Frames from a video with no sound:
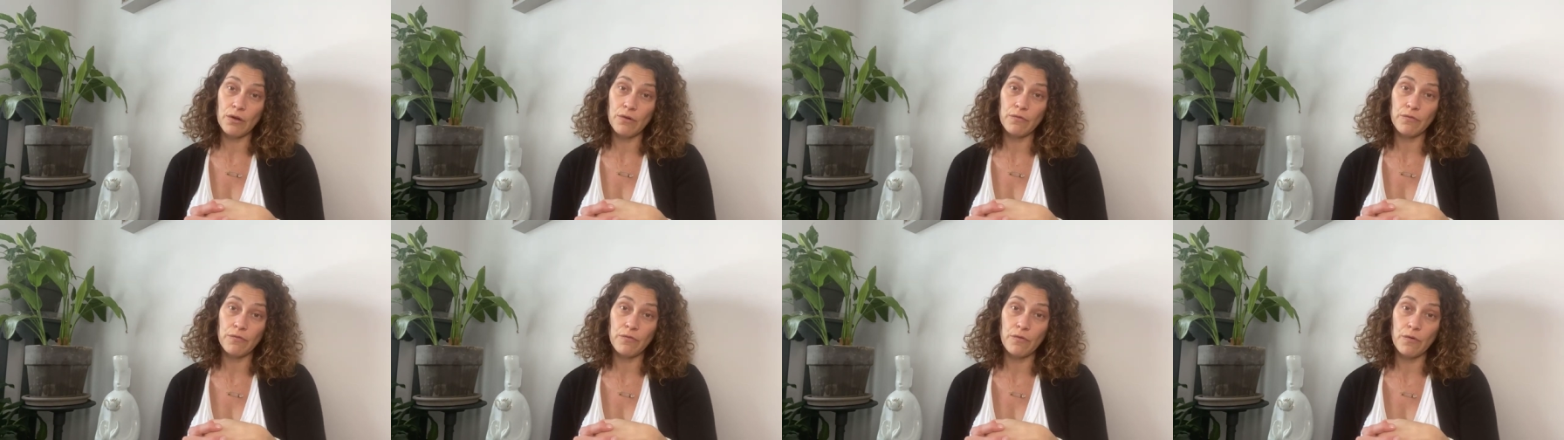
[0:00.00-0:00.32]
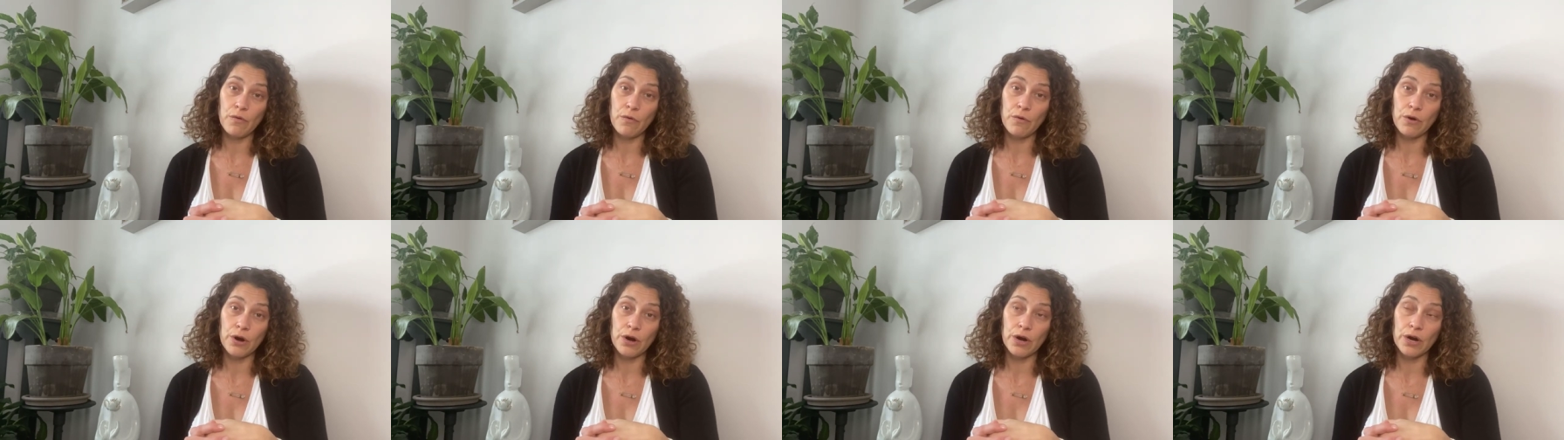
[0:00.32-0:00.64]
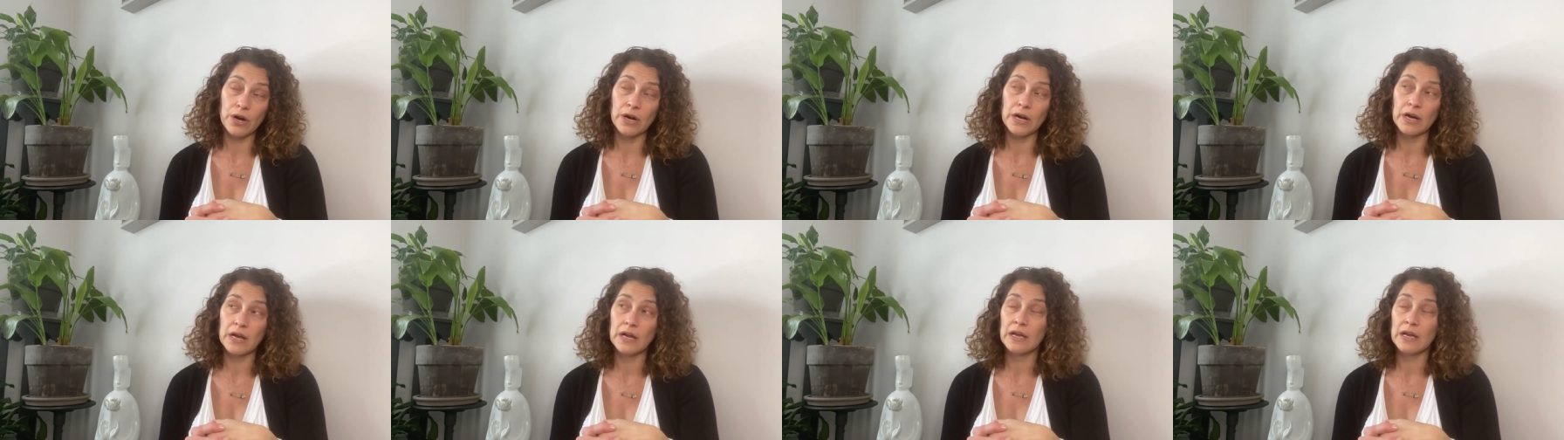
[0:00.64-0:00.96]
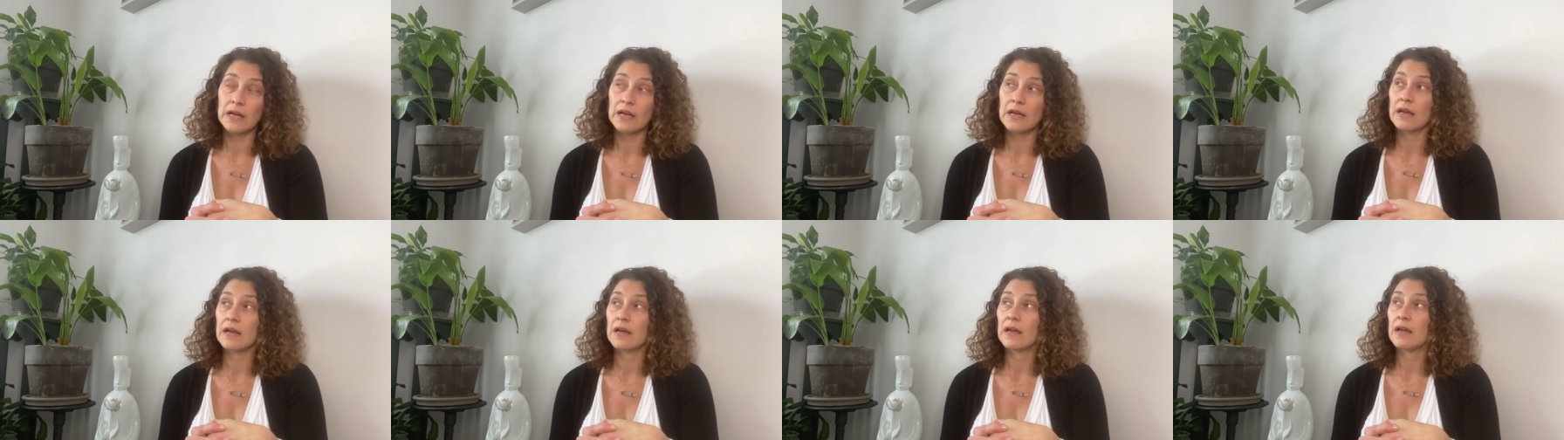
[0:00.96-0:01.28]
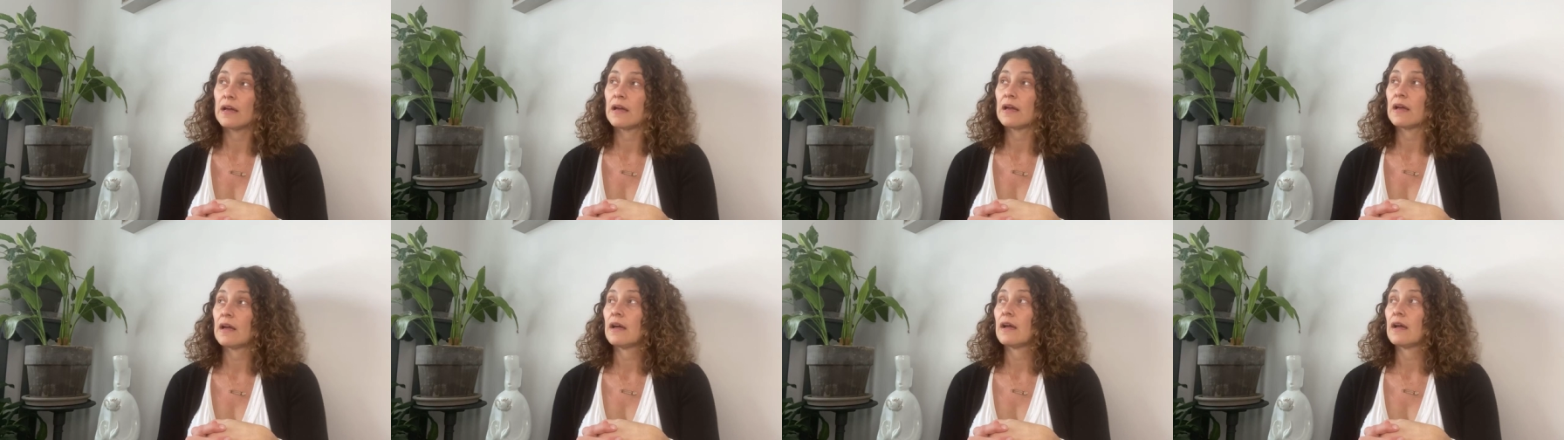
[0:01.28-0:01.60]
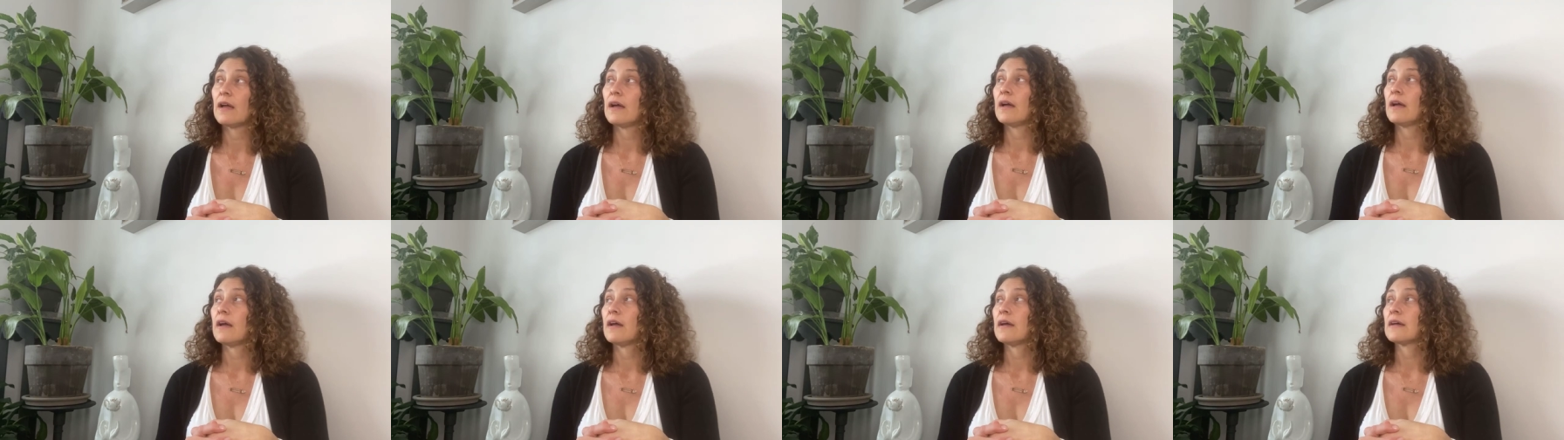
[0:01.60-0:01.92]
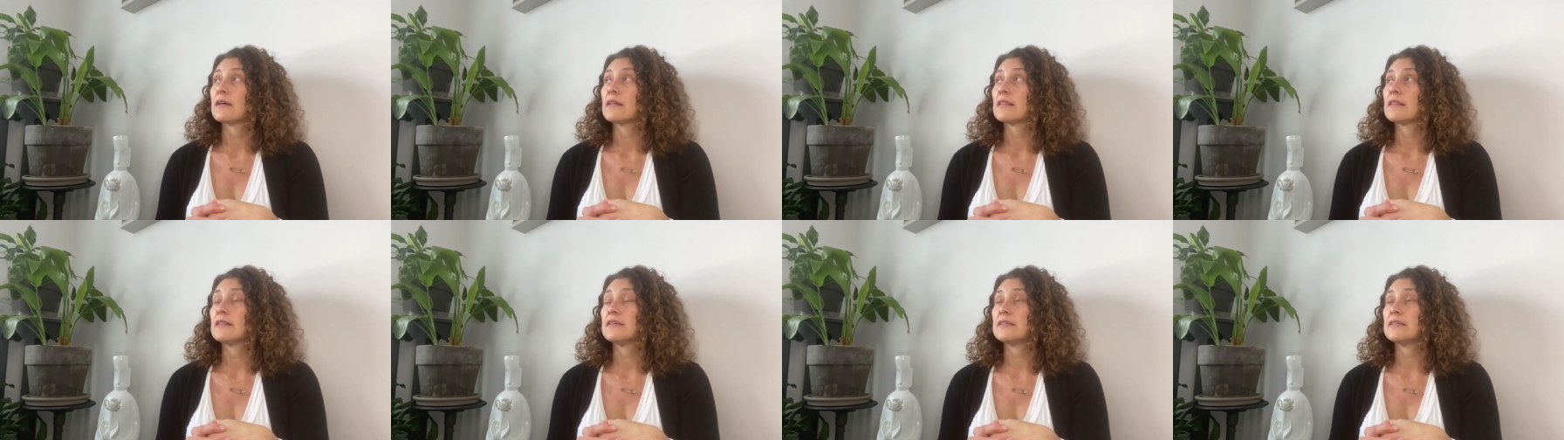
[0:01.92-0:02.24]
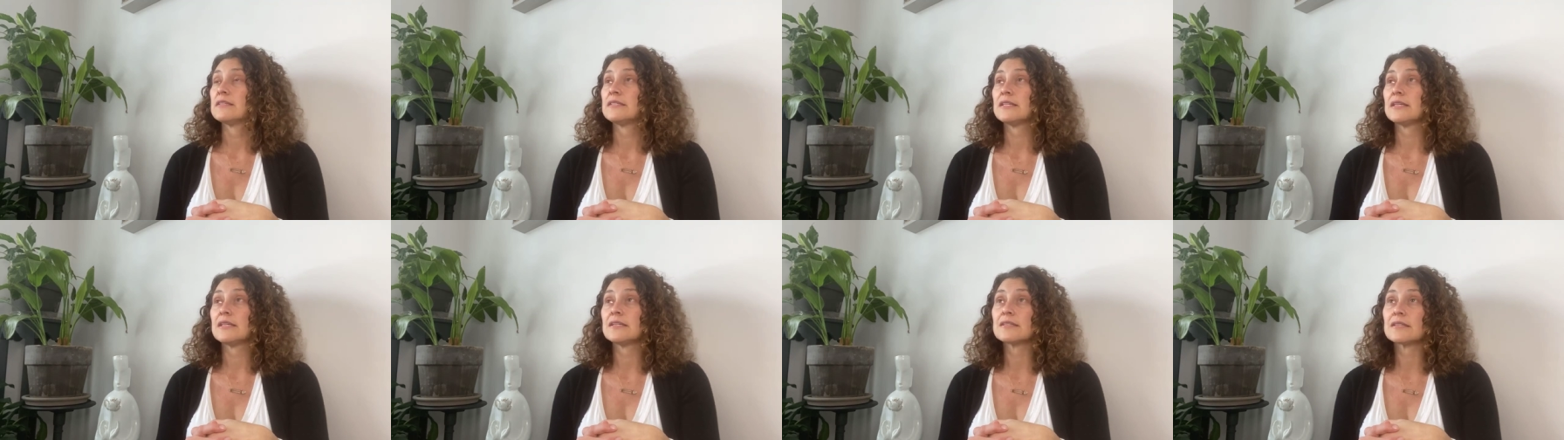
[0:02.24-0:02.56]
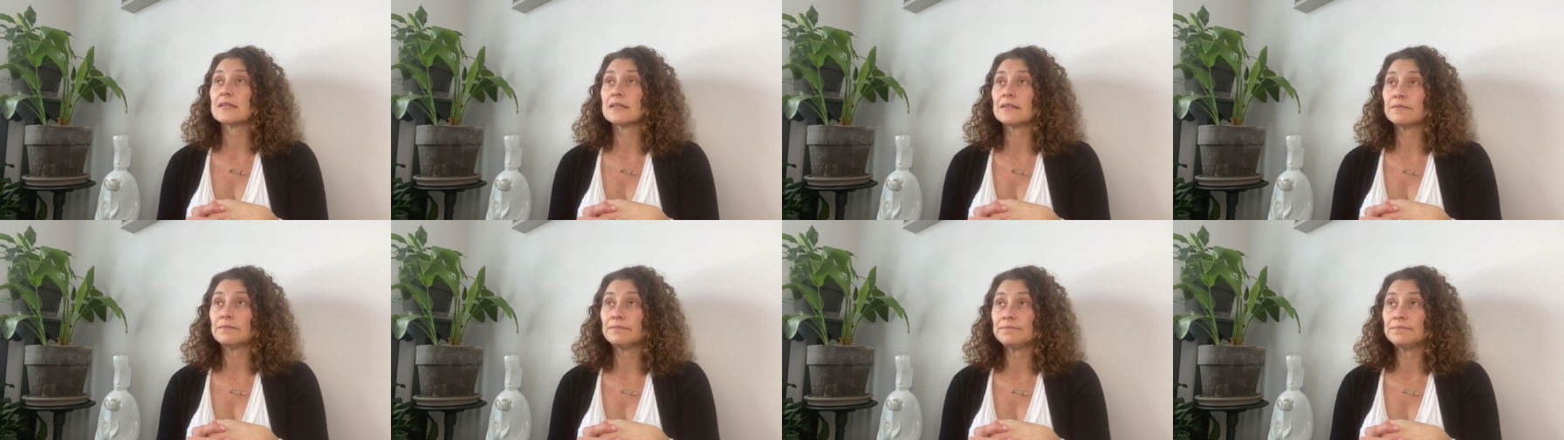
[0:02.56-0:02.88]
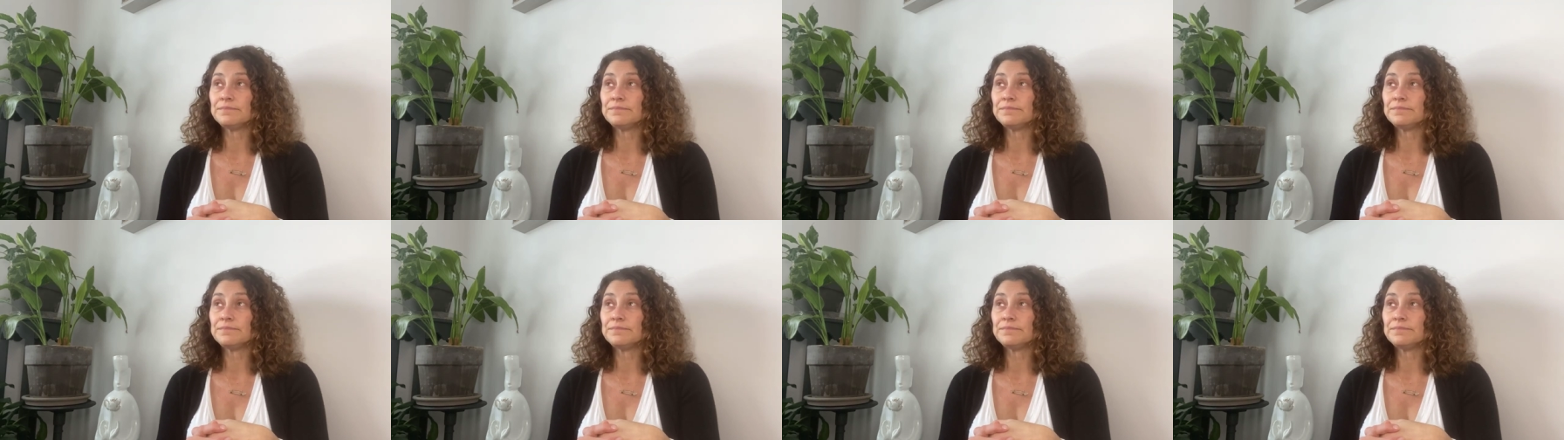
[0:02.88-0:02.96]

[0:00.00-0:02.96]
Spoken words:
for the season,